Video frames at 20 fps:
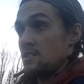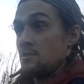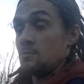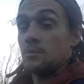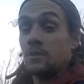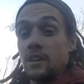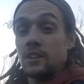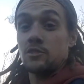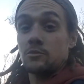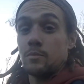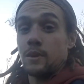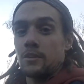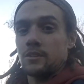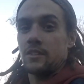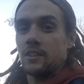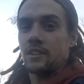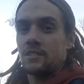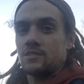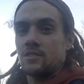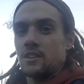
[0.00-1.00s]
But that's about,
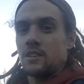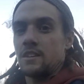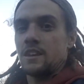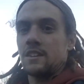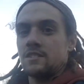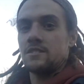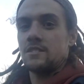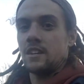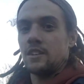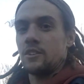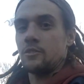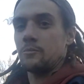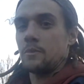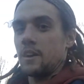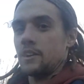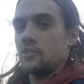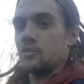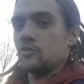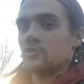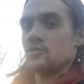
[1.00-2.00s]
like I say, the extent of
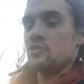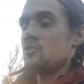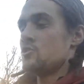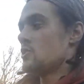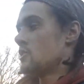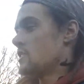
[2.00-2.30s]
my knowledge.